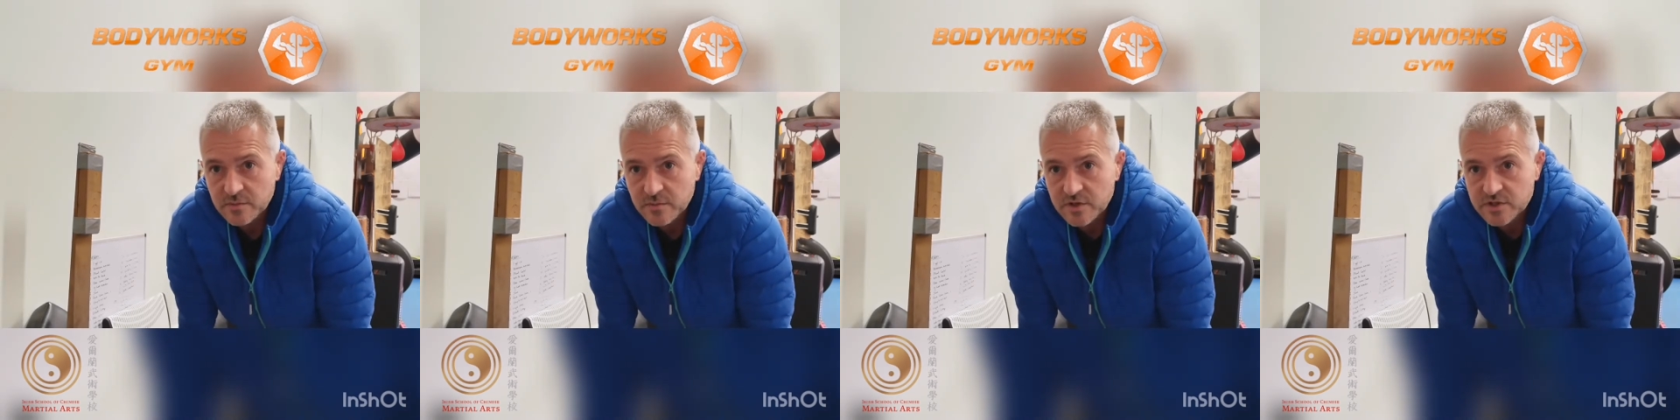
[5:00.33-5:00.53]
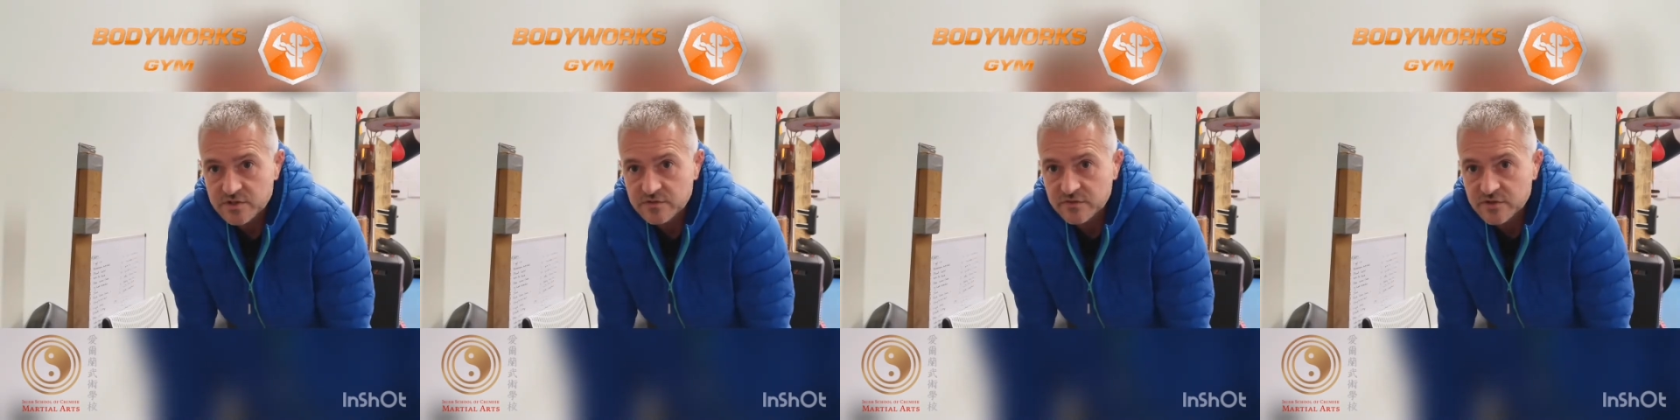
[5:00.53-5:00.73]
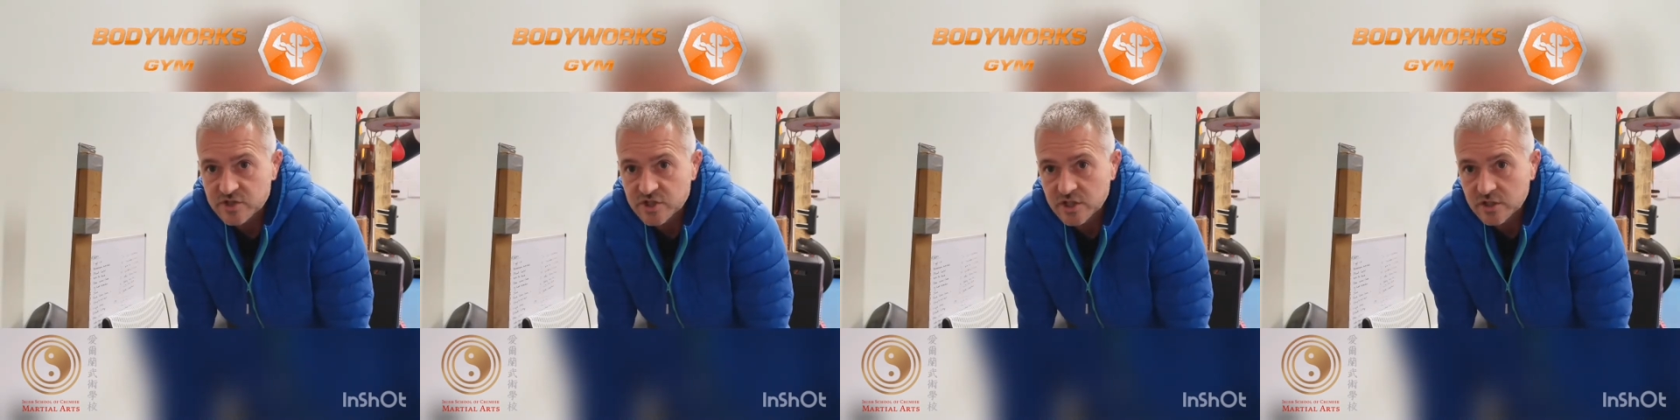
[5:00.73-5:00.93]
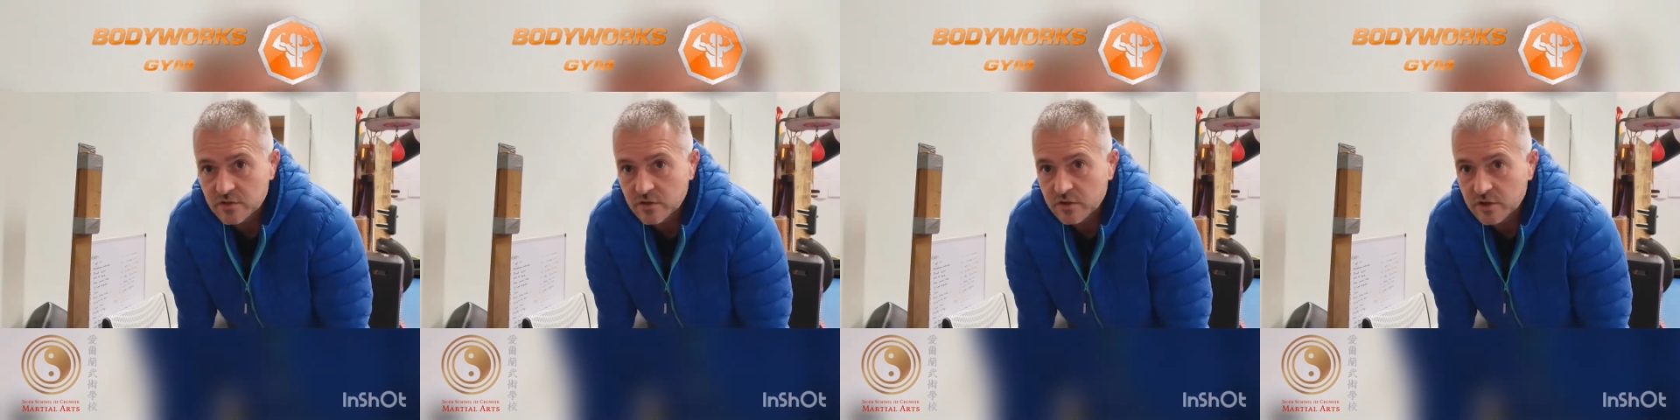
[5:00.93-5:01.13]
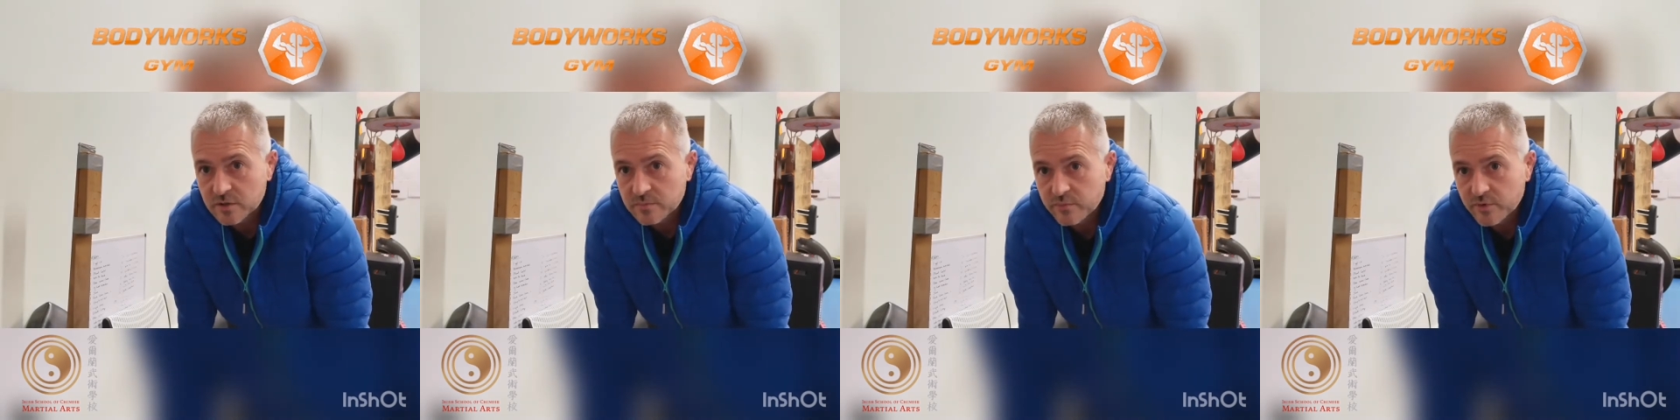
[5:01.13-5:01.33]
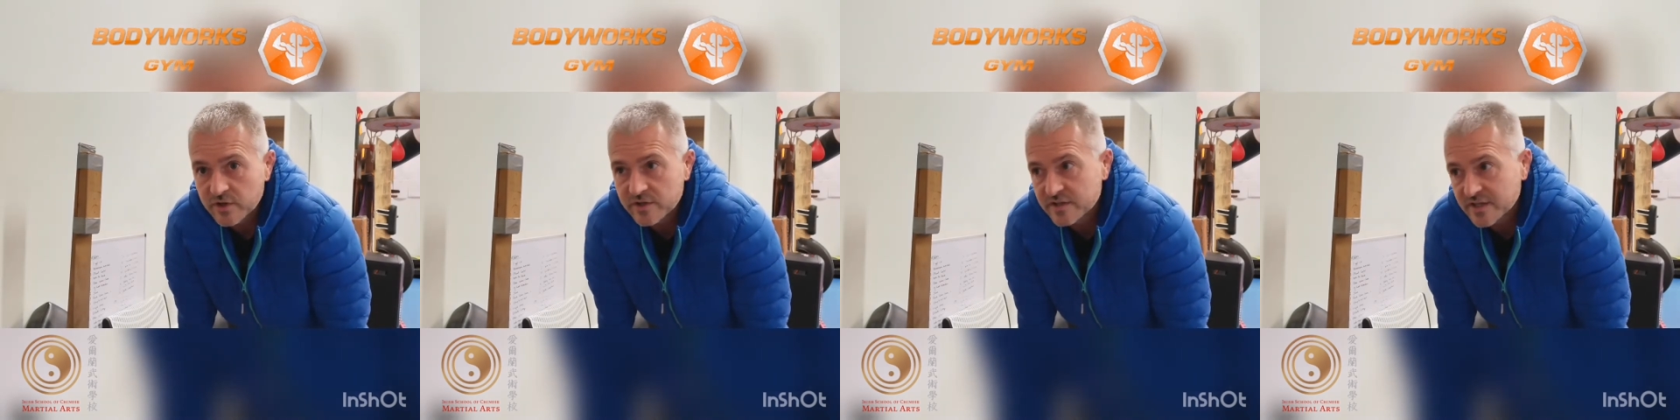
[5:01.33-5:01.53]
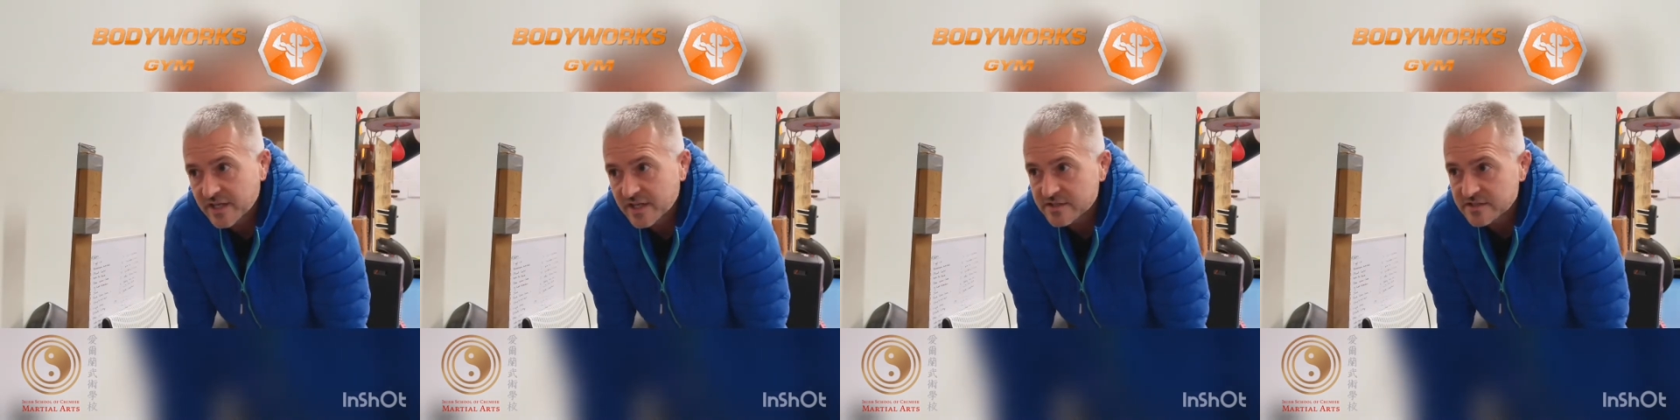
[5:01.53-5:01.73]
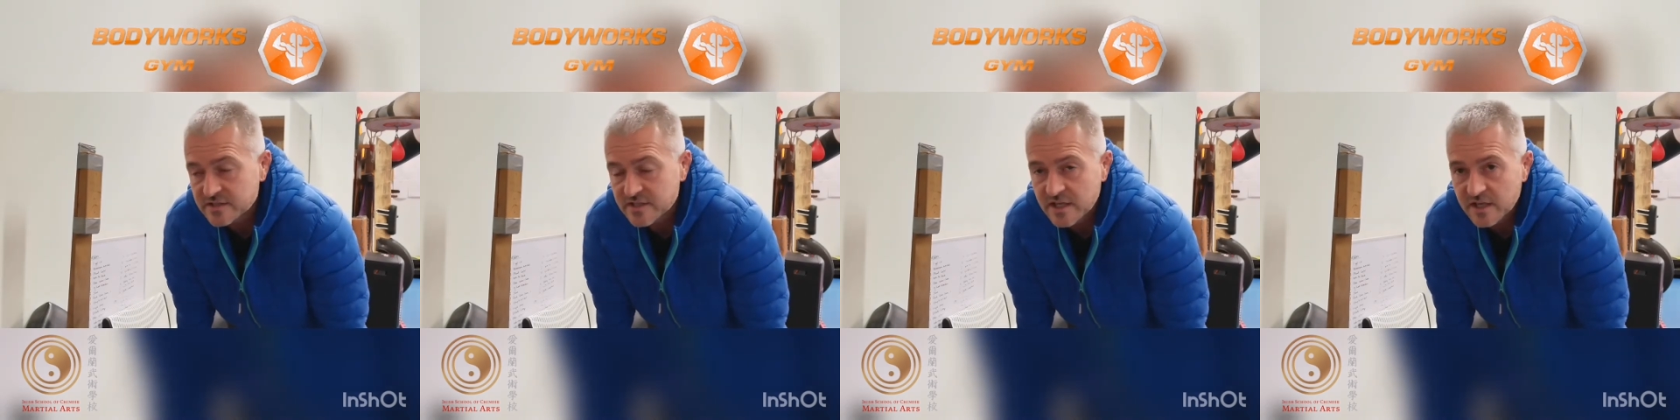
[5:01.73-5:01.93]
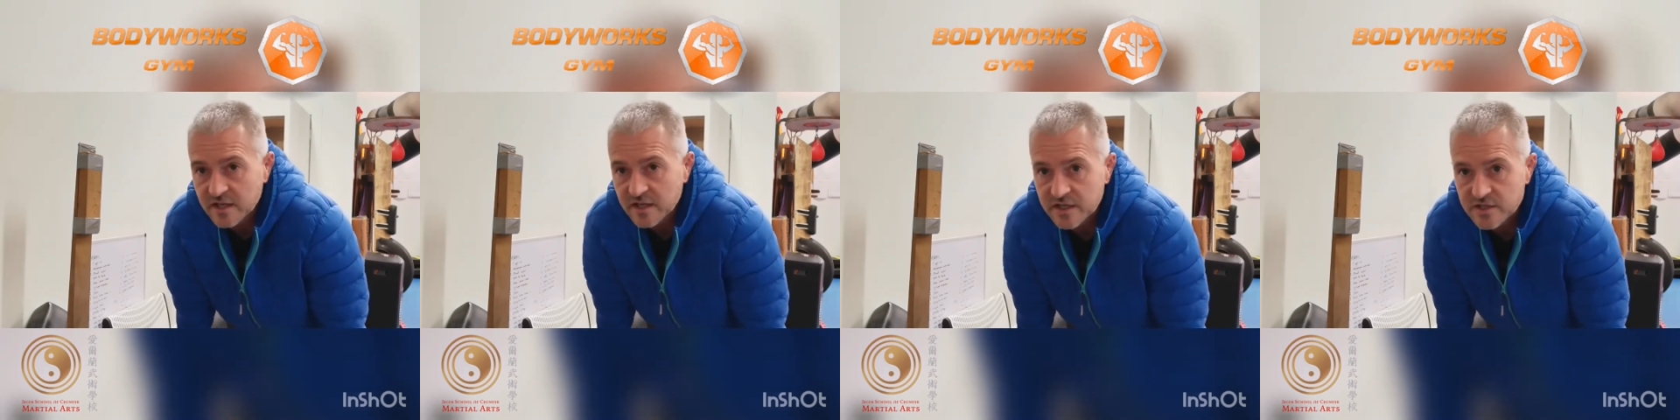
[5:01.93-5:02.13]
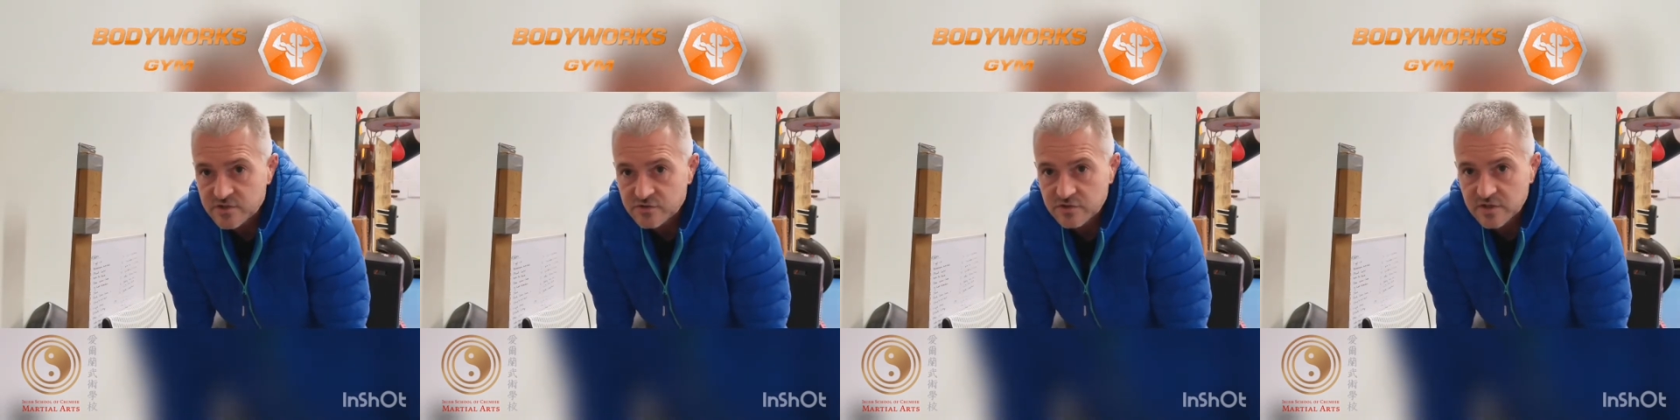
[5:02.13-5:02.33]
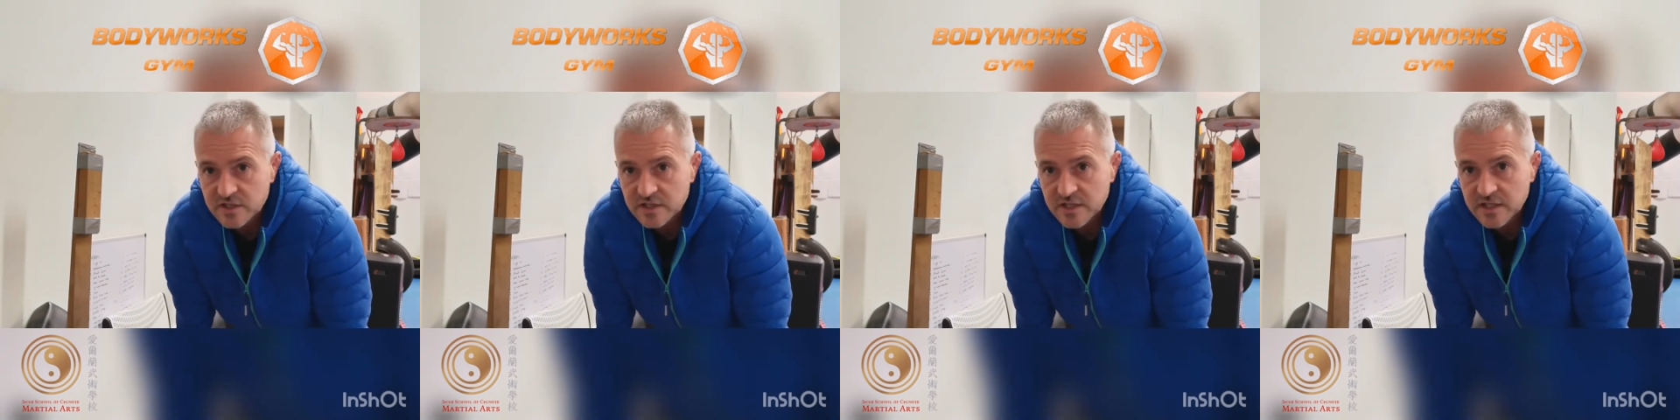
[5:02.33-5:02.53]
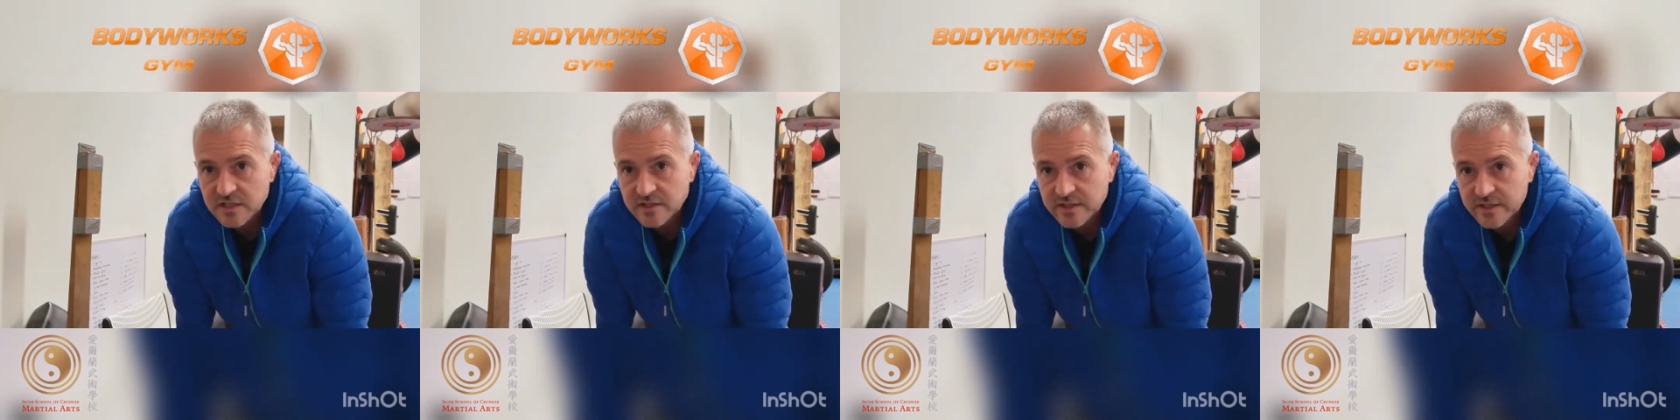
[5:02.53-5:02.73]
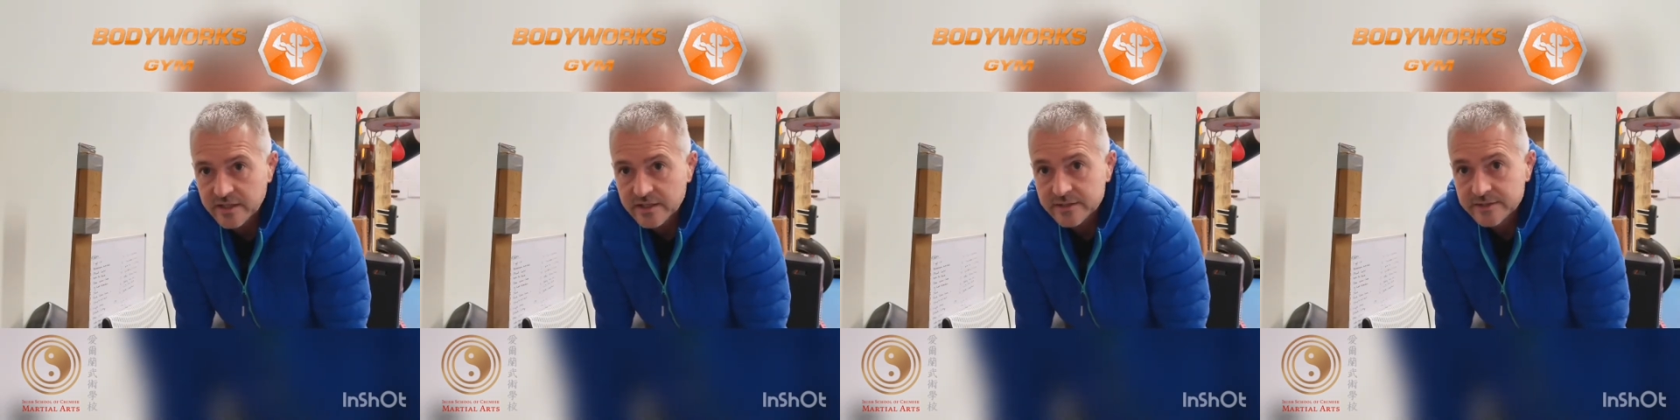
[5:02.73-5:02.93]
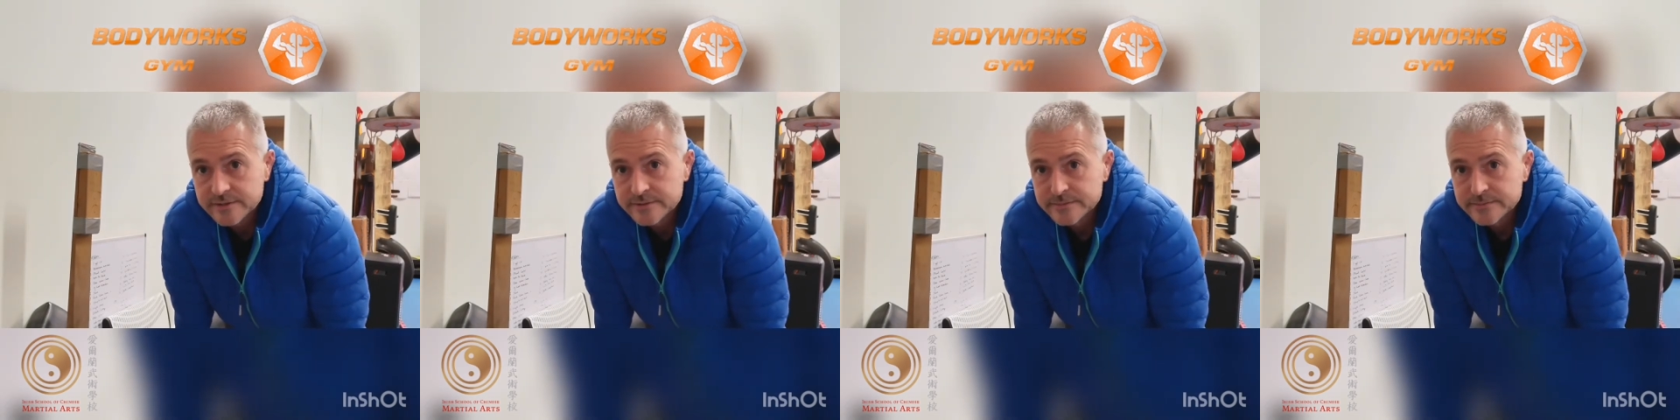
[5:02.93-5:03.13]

Most of the Qigong and the breathing has history in India.